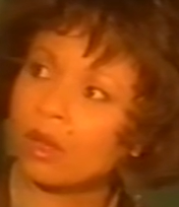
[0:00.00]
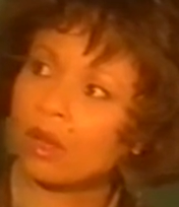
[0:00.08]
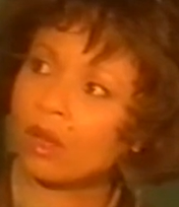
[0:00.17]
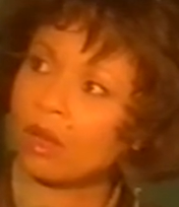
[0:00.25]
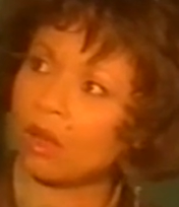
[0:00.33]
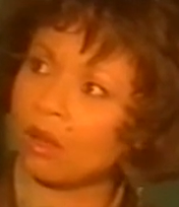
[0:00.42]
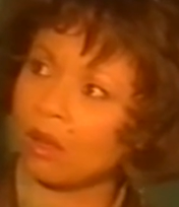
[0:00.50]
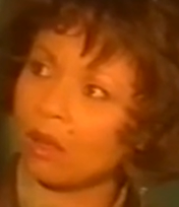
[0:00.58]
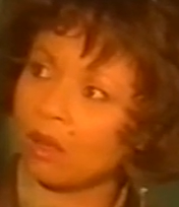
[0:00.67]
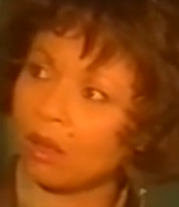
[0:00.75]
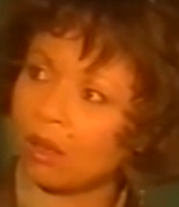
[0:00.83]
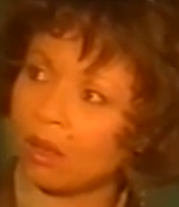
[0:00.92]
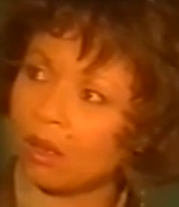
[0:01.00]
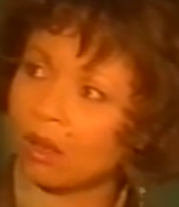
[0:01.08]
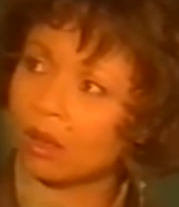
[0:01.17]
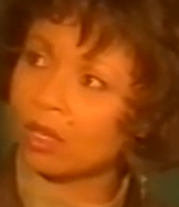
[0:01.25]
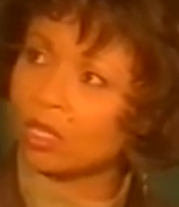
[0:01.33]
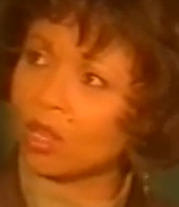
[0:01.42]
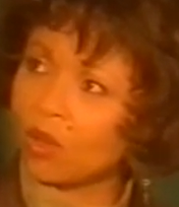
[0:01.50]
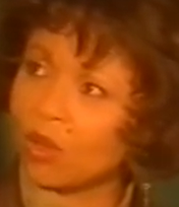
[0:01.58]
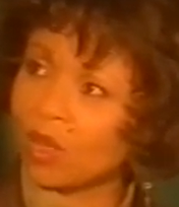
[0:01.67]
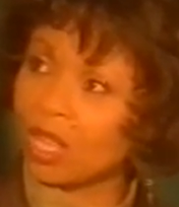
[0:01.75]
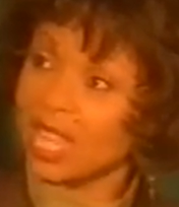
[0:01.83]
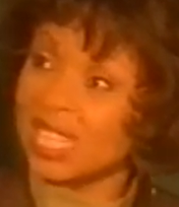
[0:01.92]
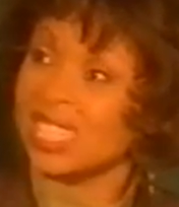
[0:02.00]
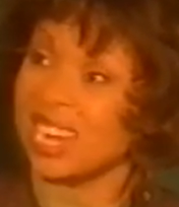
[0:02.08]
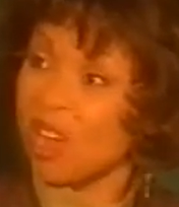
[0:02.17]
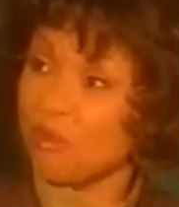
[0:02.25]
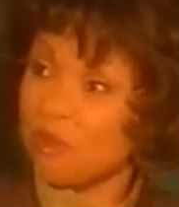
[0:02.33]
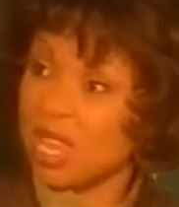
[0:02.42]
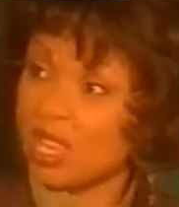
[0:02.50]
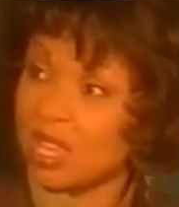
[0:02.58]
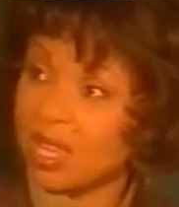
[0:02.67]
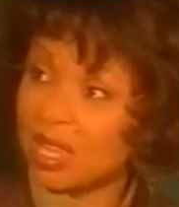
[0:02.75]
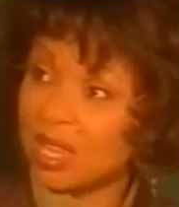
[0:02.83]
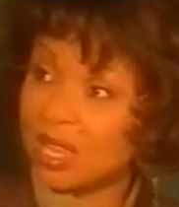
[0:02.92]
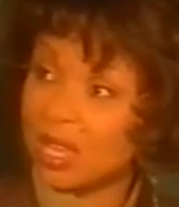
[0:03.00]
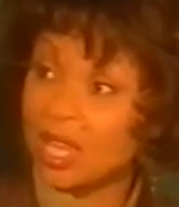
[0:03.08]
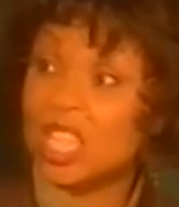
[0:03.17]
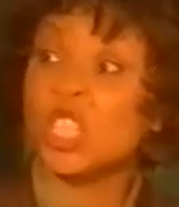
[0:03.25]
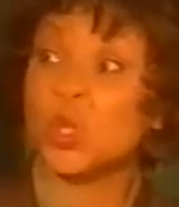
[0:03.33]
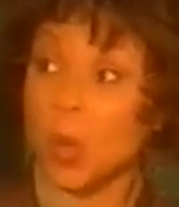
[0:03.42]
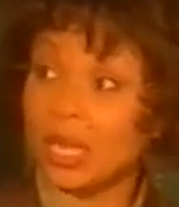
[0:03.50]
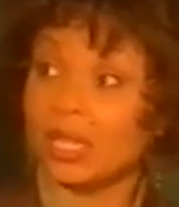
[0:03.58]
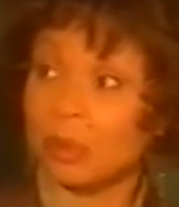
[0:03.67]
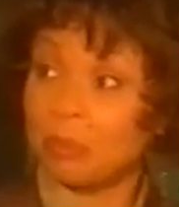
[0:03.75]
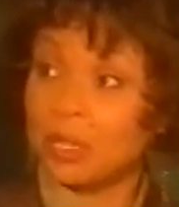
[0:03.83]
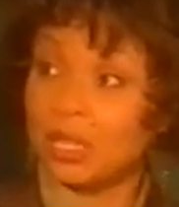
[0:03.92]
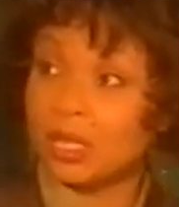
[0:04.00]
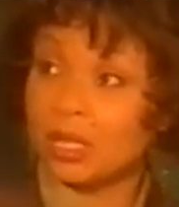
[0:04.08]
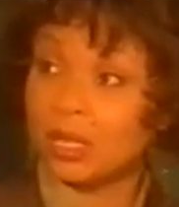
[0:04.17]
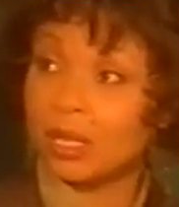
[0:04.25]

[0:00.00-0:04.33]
Oh, so that's now me. Zwarte Piet.